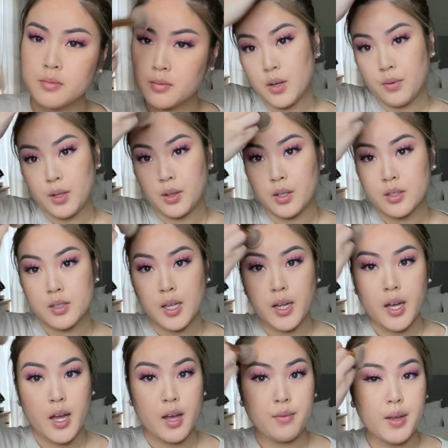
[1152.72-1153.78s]
if it looks
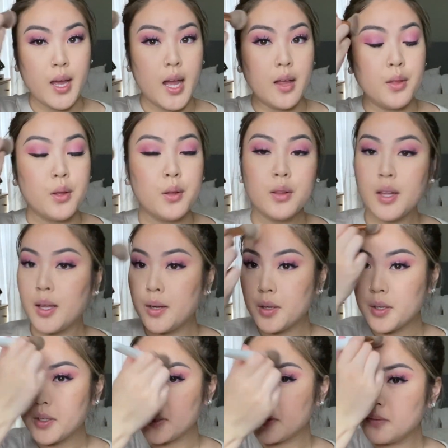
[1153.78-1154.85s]
like I have a halo
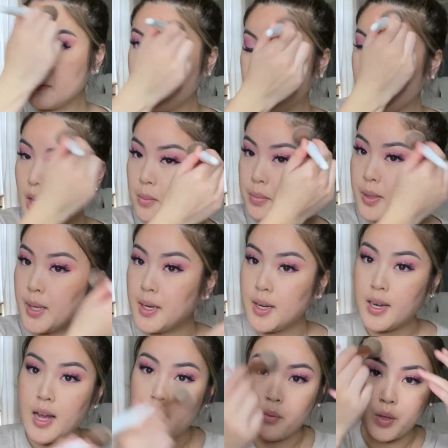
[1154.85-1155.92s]
later, I'll blend it
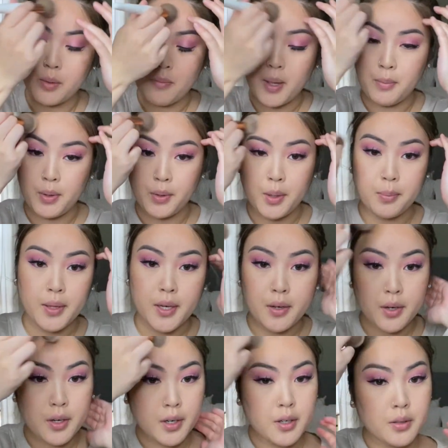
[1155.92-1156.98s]
out with my beauty
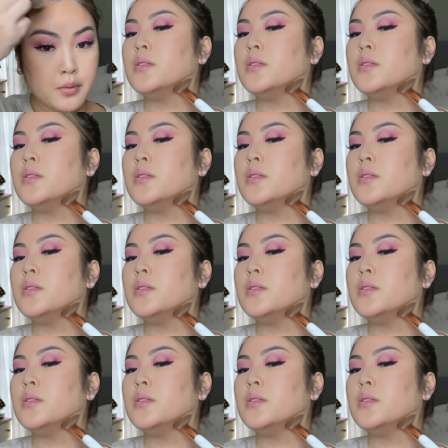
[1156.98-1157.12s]
blender.